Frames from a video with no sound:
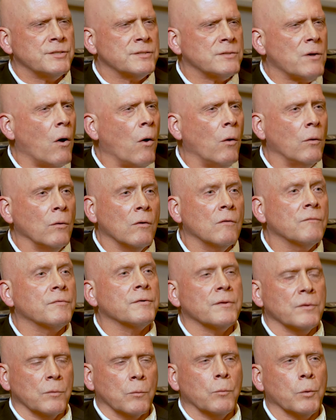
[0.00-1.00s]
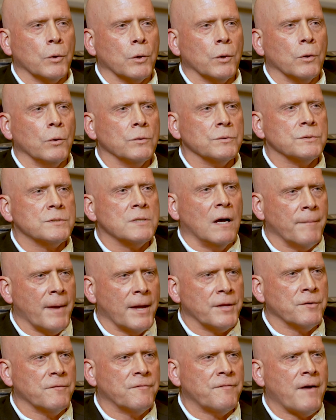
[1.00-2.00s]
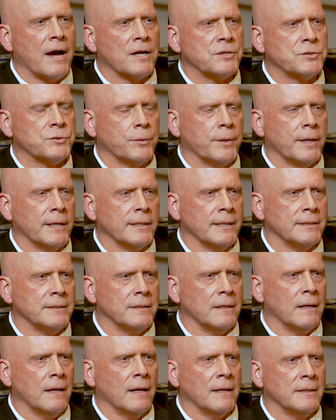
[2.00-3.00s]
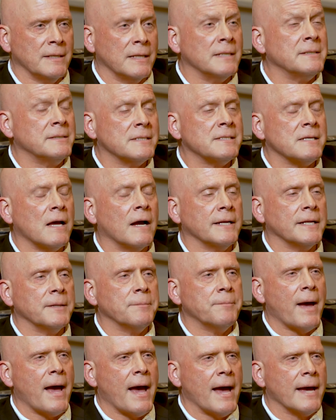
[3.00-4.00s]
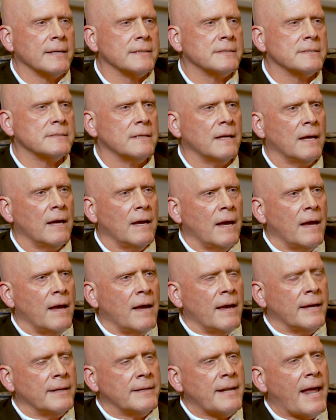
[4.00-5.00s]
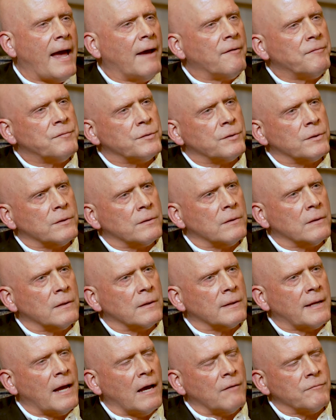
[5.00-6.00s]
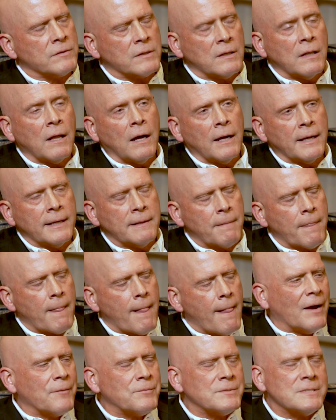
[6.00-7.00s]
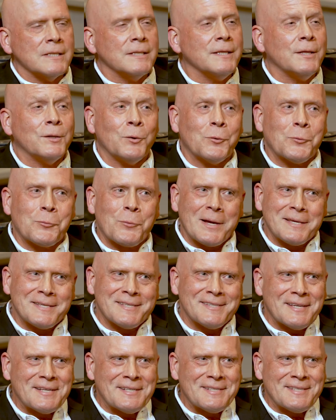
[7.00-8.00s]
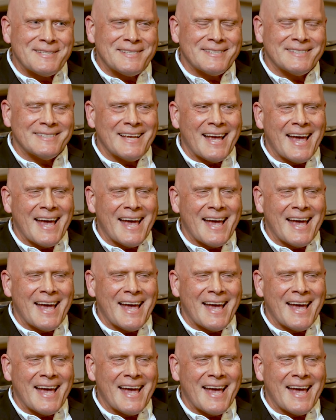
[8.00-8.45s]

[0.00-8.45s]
just all over the world, manufacturing and designing bags. And after Calvin Klein, I was a little restless